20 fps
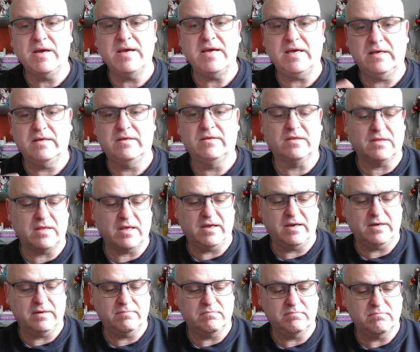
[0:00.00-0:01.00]
it
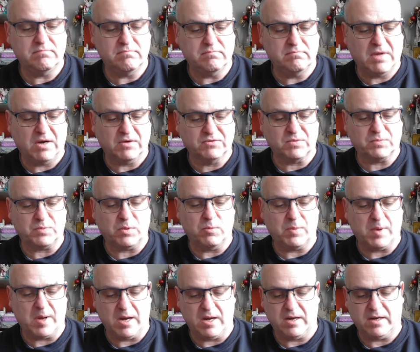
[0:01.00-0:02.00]
in multiple
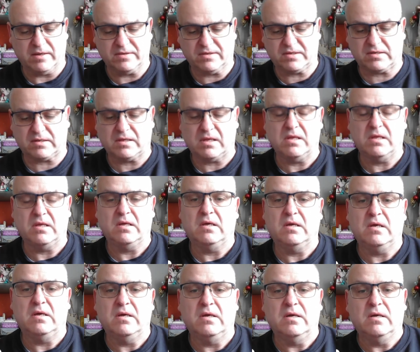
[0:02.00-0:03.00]
parts.
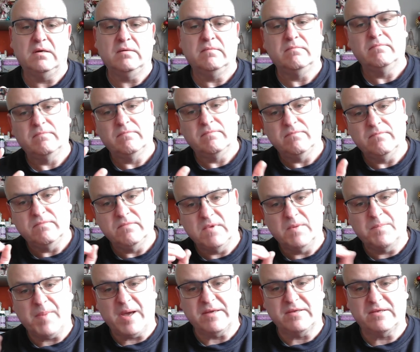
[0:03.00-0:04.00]
The
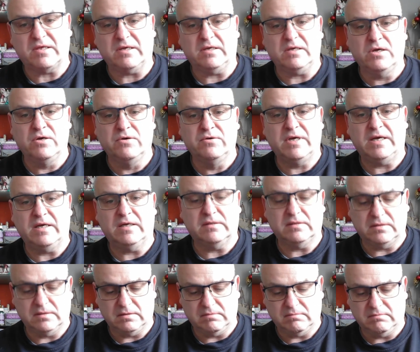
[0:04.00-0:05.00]
basic unit
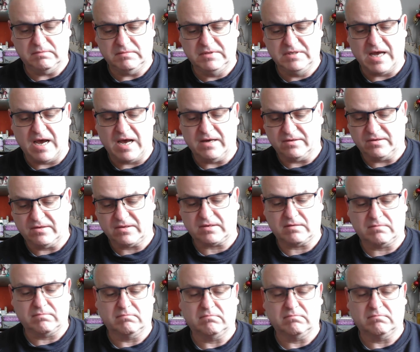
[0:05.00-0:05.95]
does